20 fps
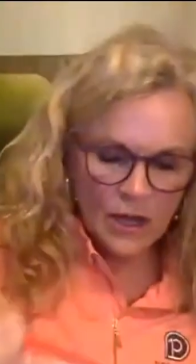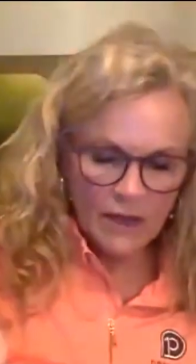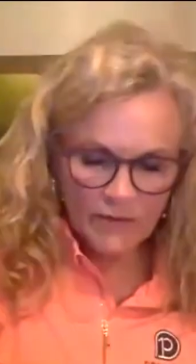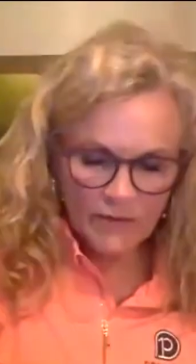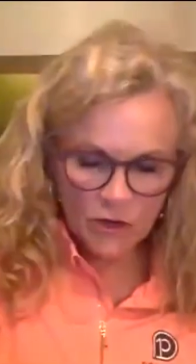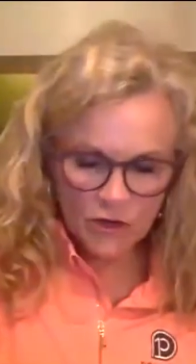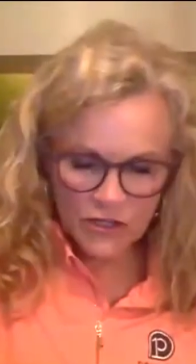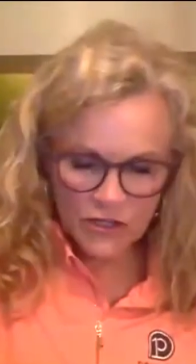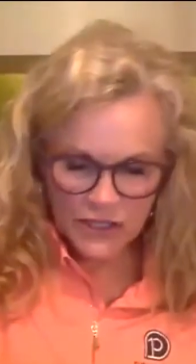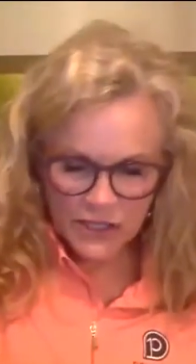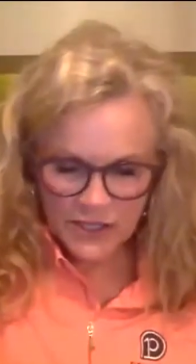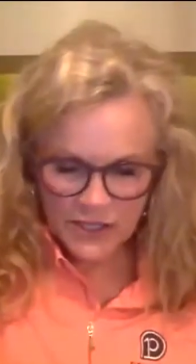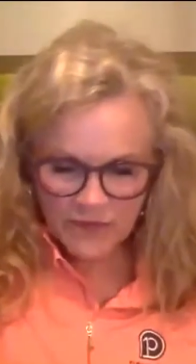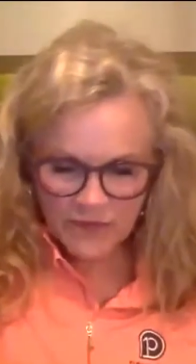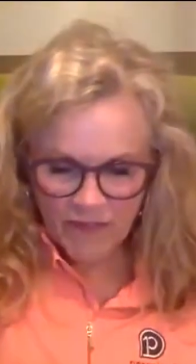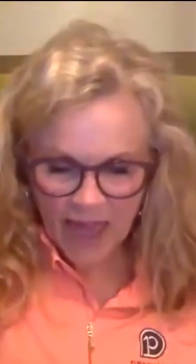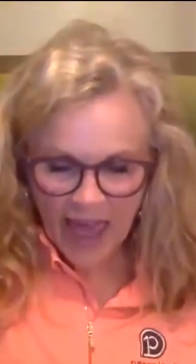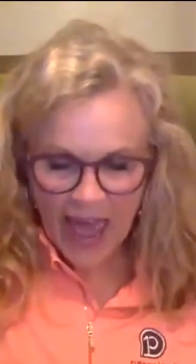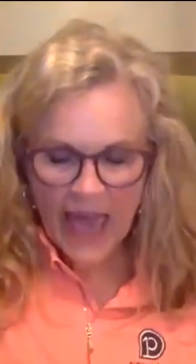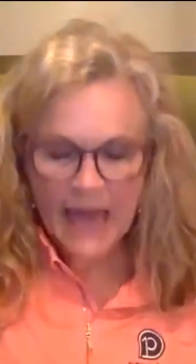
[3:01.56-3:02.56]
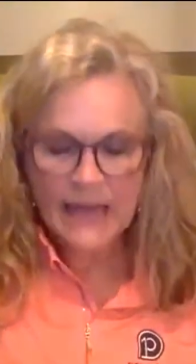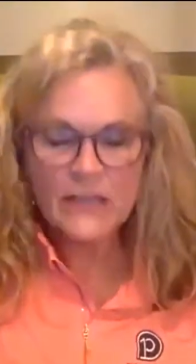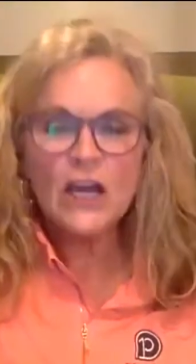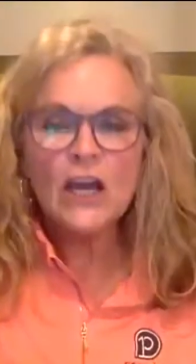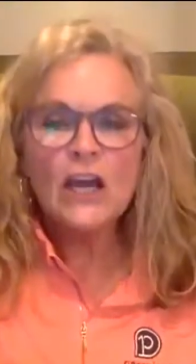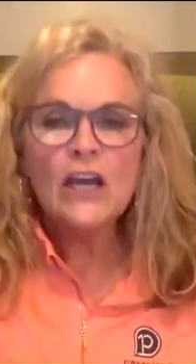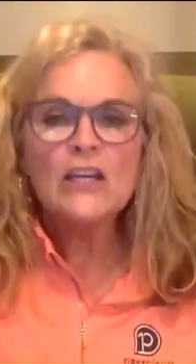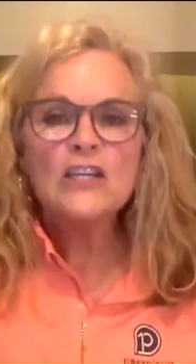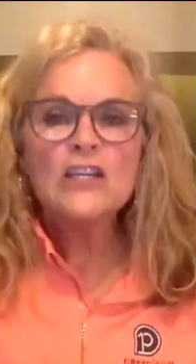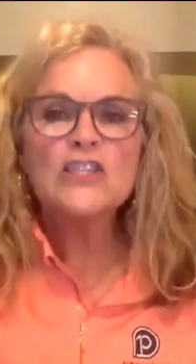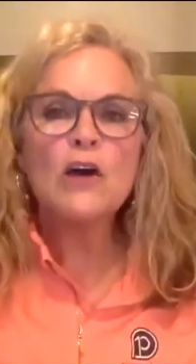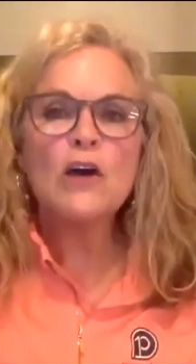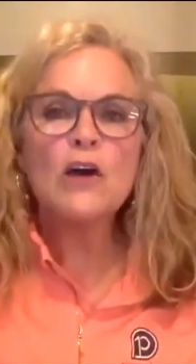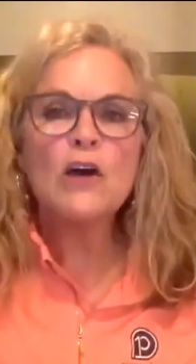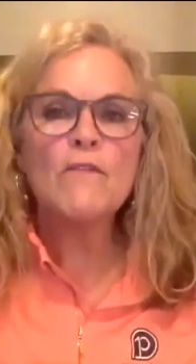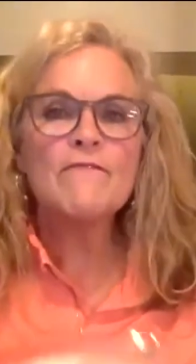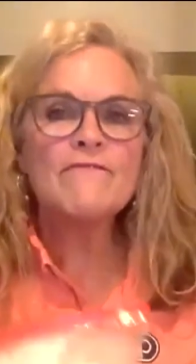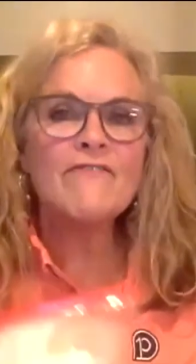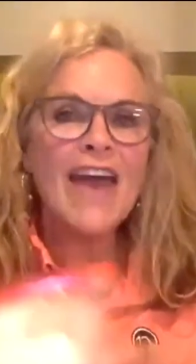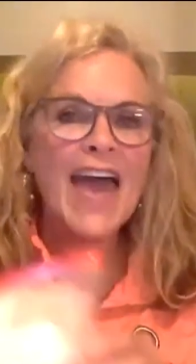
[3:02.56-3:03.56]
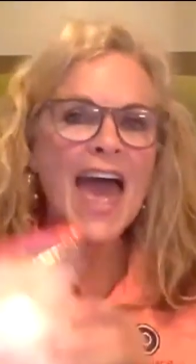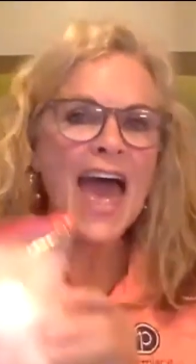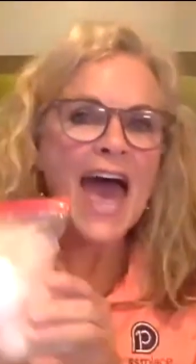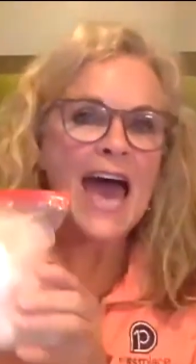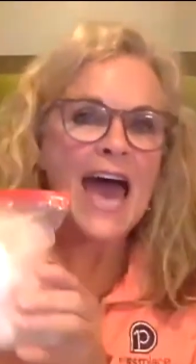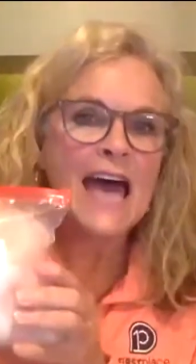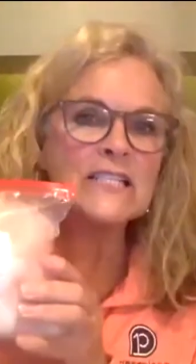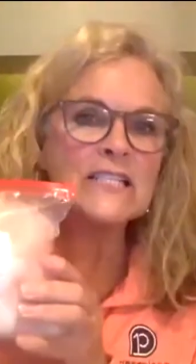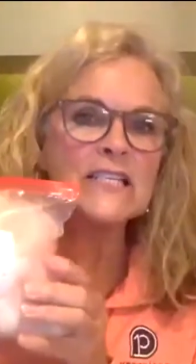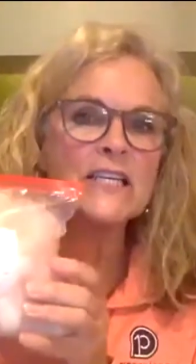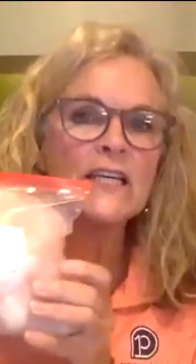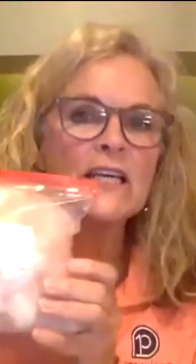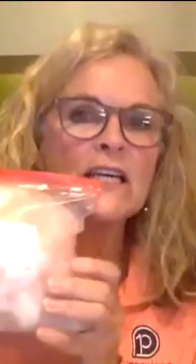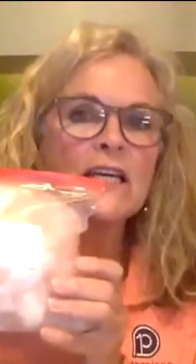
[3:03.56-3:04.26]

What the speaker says: versus fat. So fat